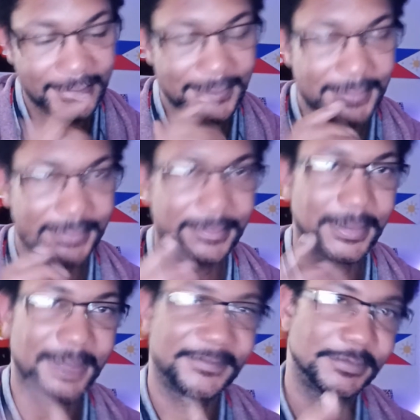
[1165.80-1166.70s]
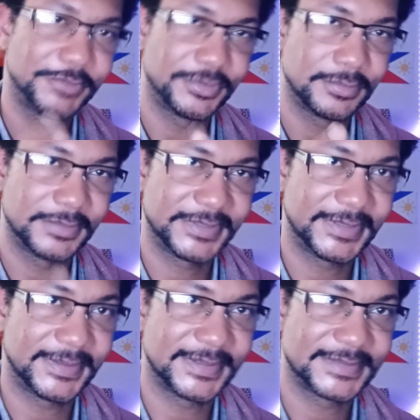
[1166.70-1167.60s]
Now, after Maduro did
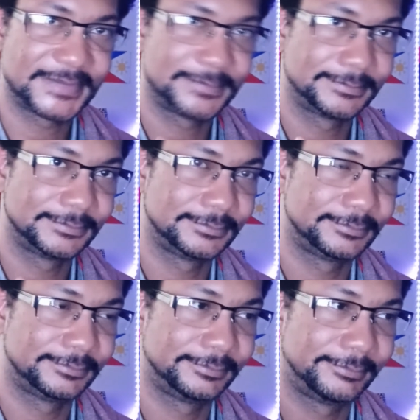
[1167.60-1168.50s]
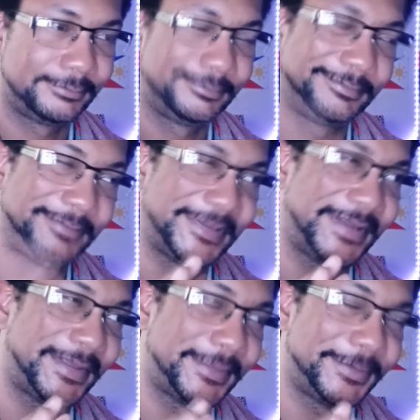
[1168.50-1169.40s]
this, like
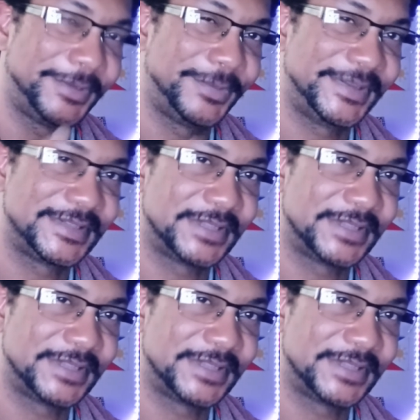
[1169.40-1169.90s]
3 weeks later,